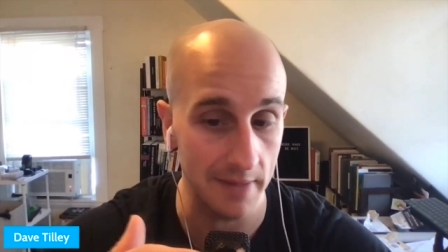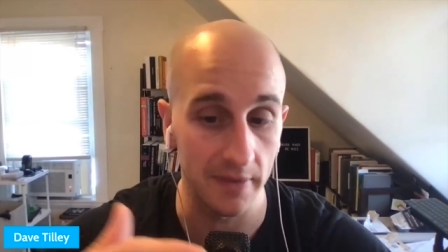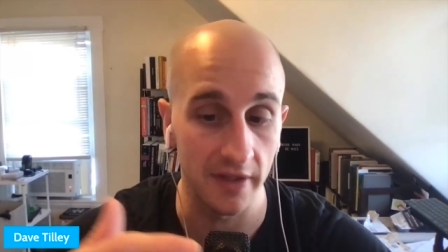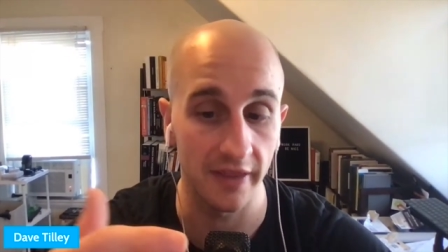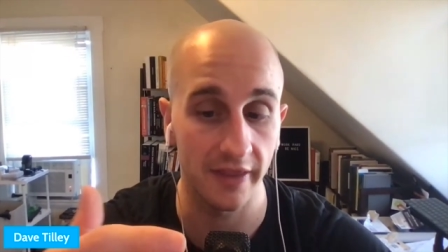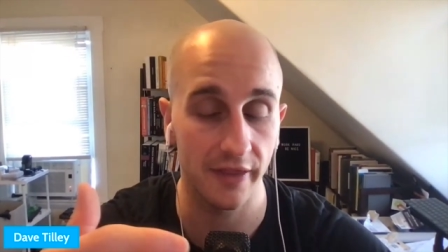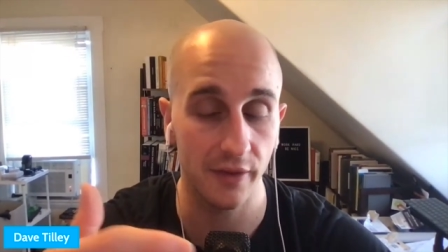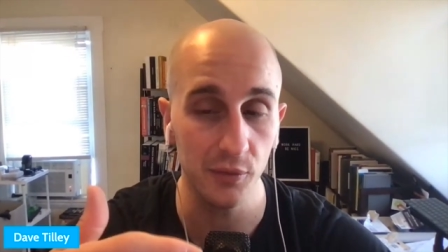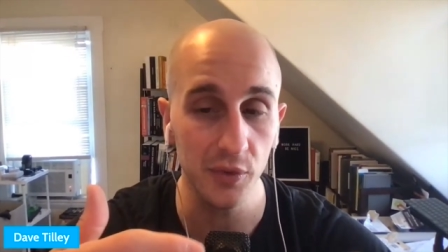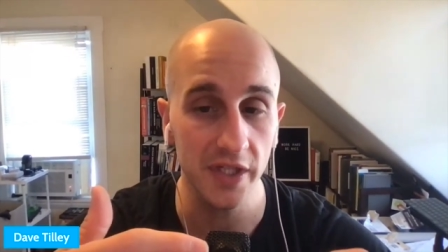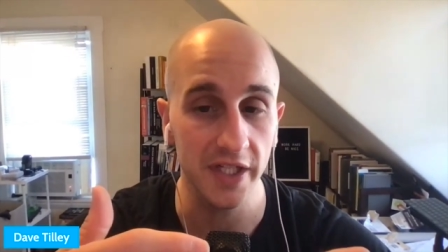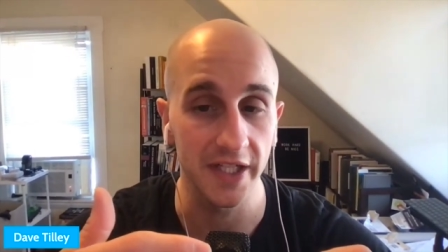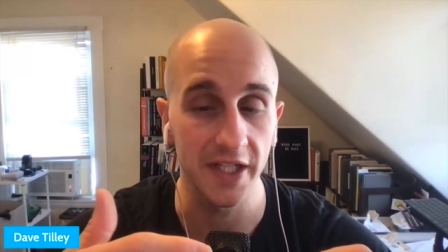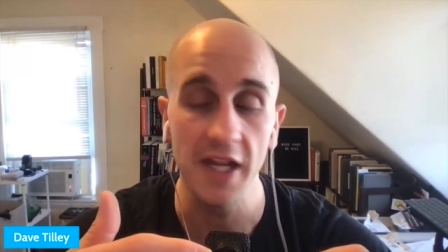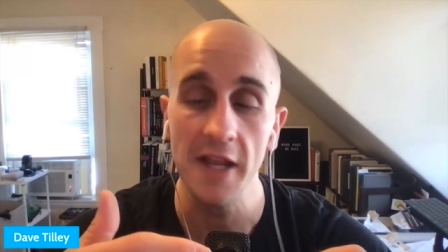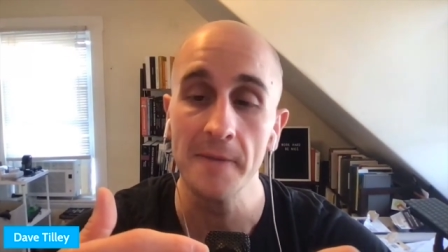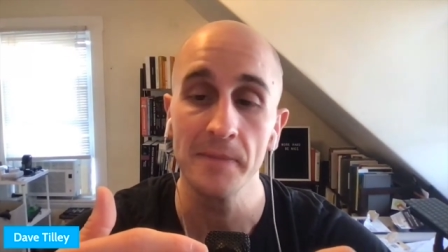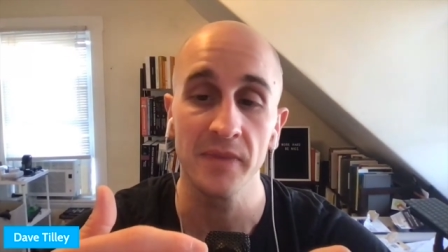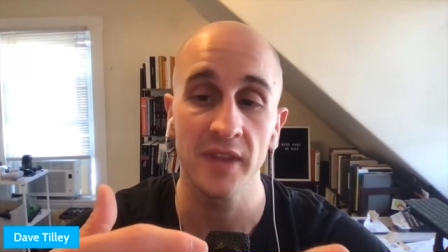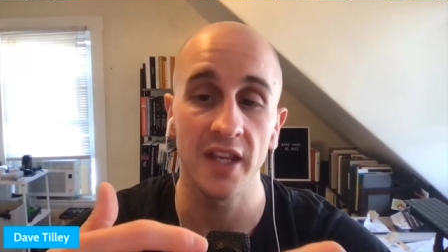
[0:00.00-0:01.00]
And three
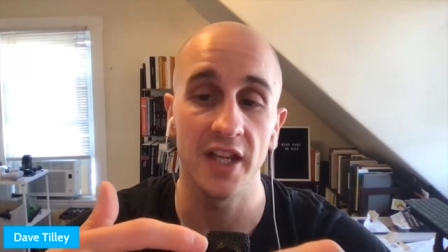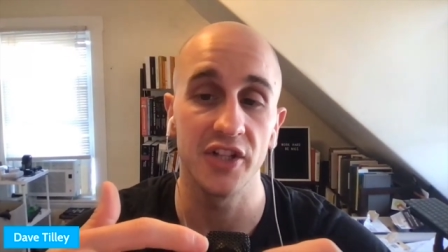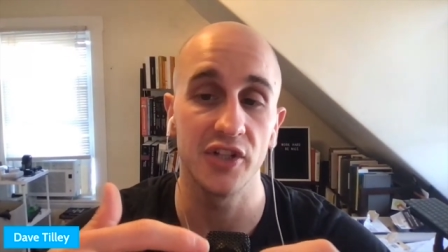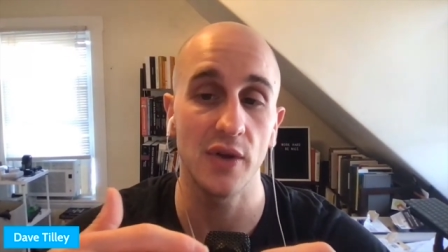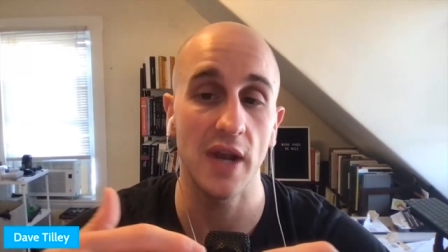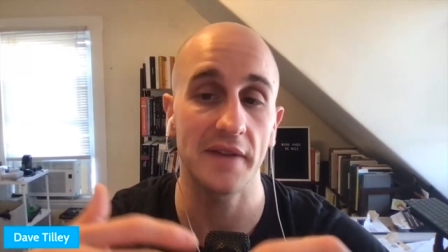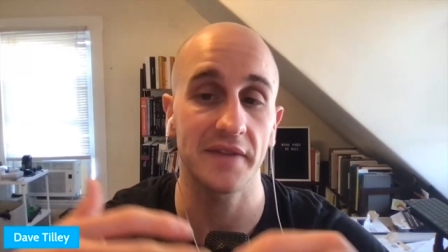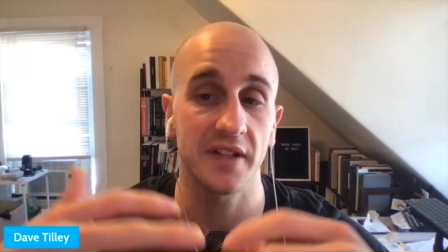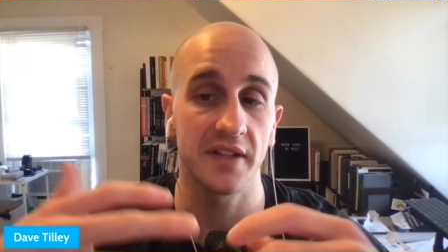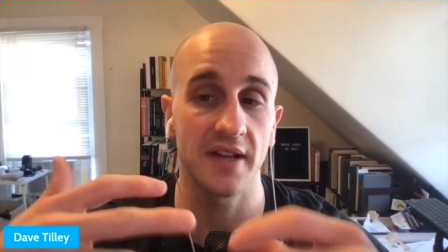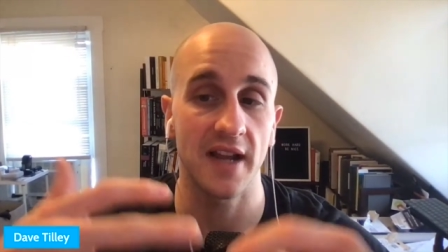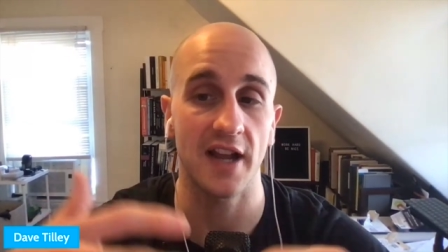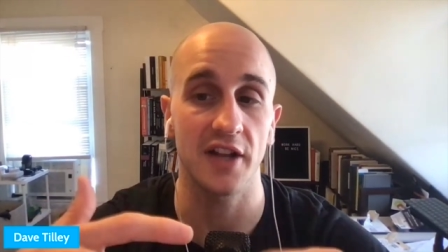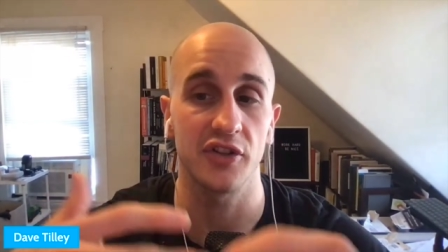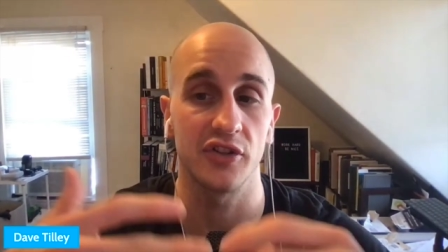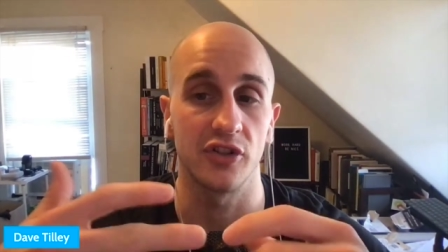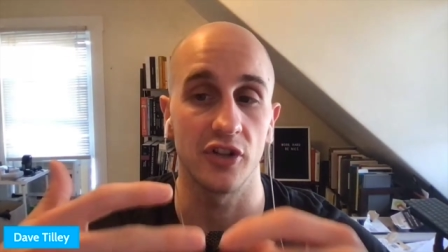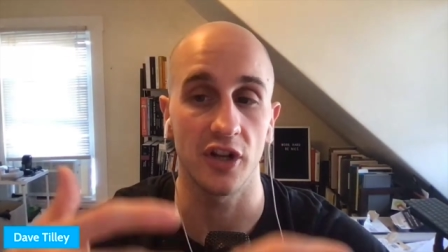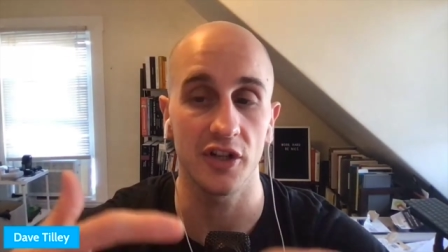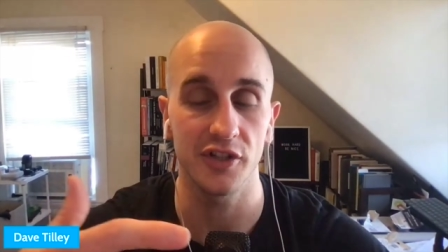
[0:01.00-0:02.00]
is you have to not
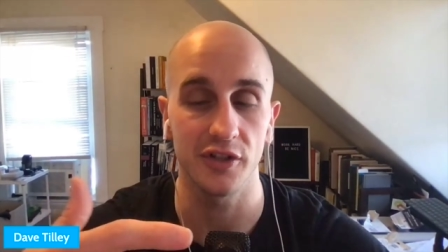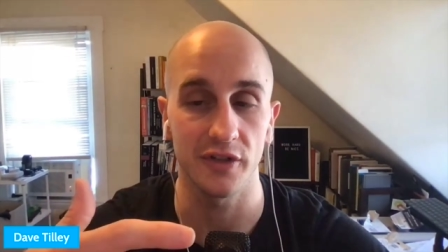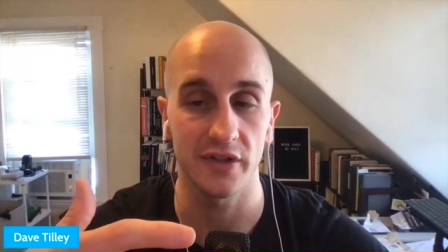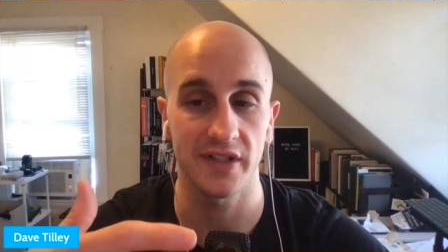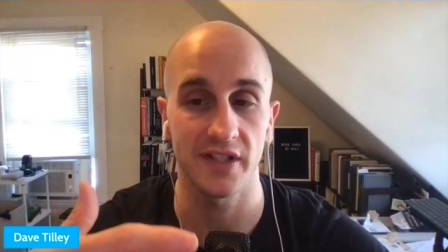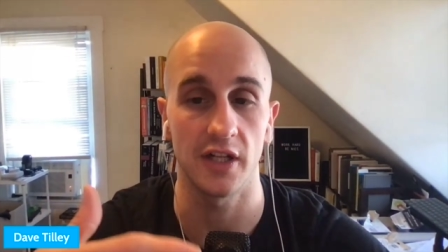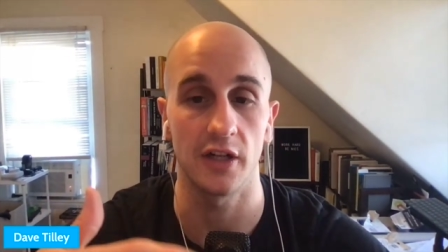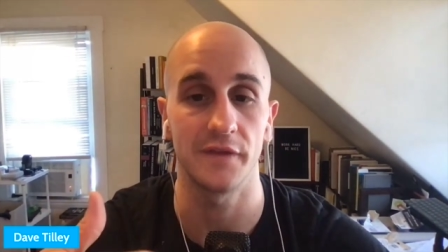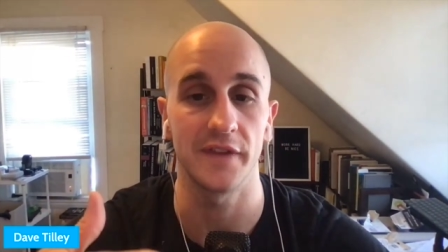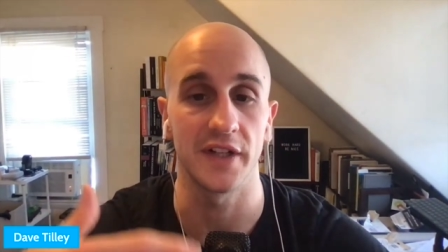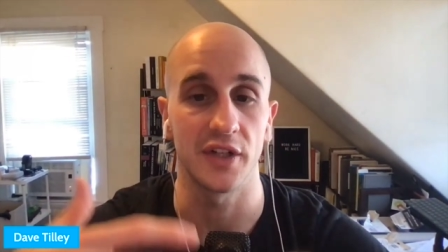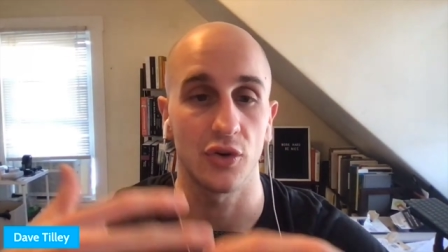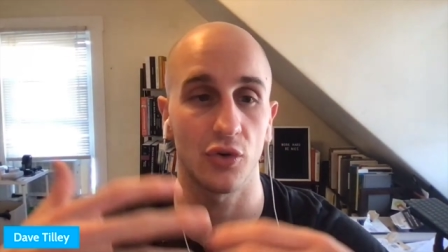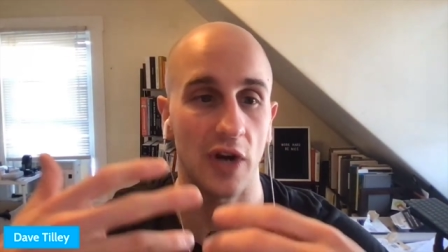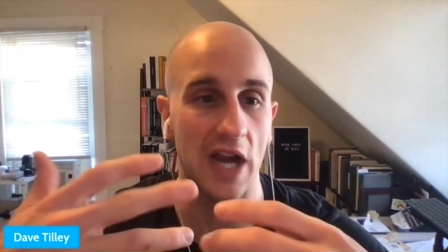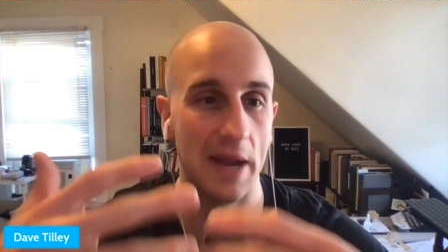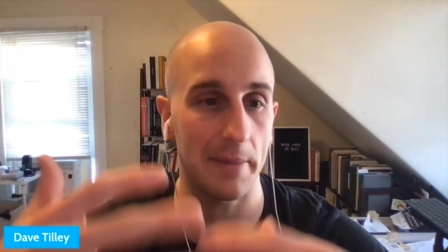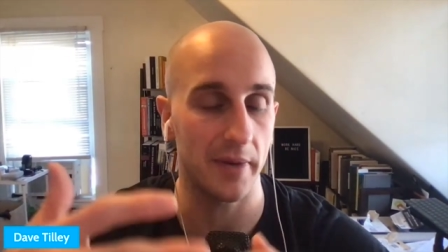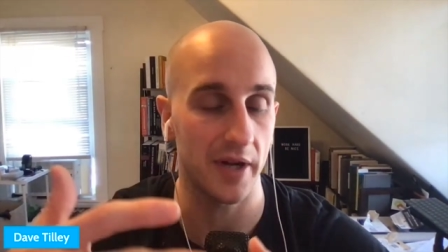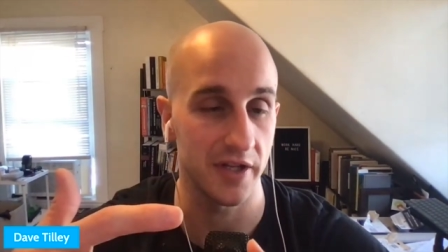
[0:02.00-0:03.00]
judge yourself and
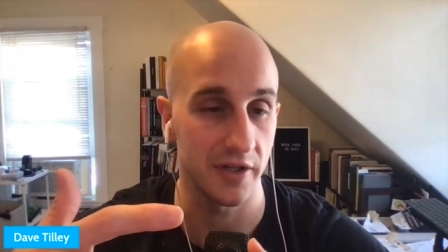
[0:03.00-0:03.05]
crap on